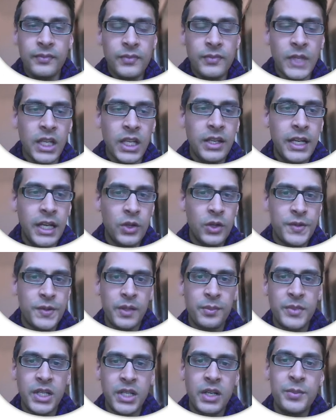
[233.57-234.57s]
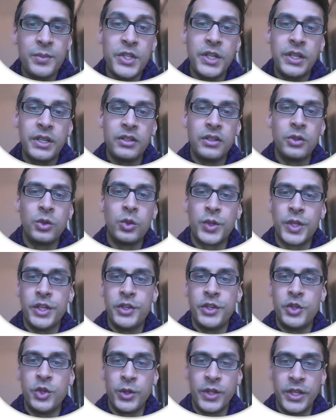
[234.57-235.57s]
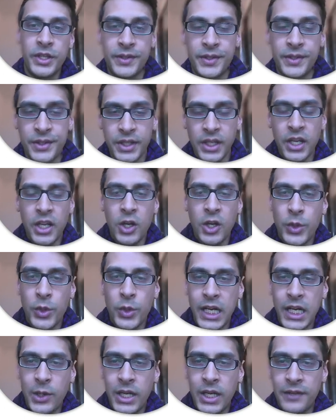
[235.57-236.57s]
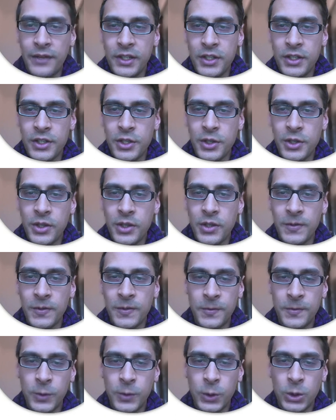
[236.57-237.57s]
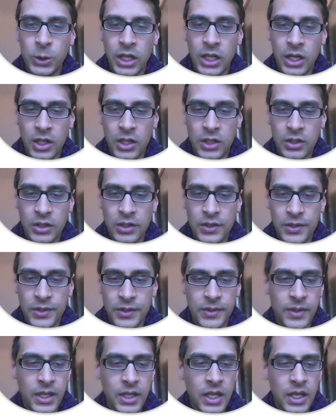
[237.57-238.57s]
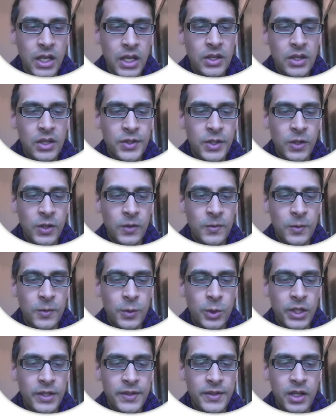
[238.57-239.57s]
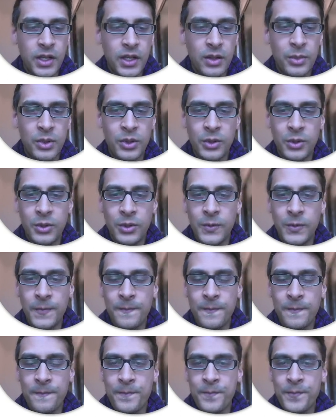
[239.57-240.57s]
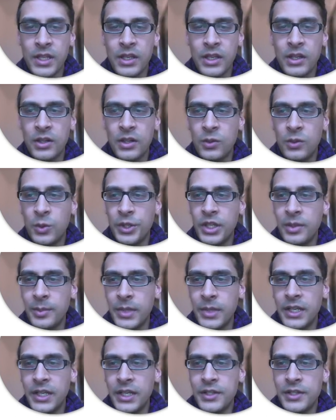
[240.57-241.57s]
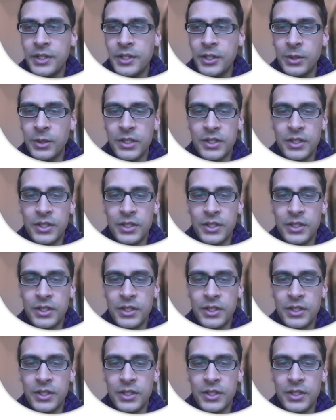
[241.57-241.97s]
Now, sometimes you can also draw this without having to do the full arcs. So, for example, what you might do is